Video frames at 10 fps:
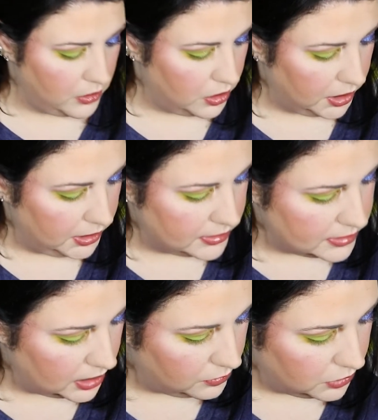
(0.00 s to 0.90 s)
Alright,
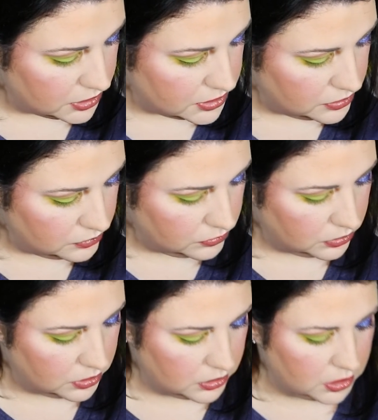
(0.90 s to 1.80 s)
I want
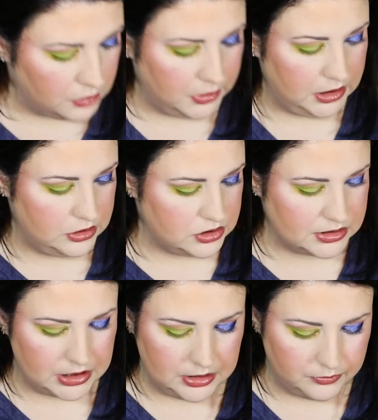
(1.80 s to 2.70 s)
to go in and
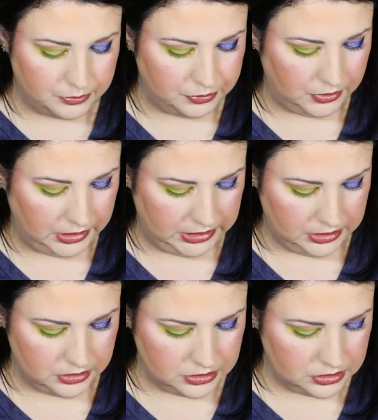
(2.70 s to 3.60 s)
just kind of
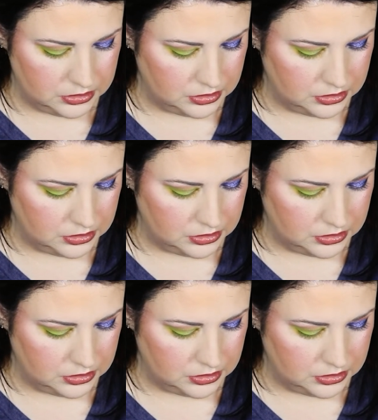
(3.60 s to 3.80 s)
blend.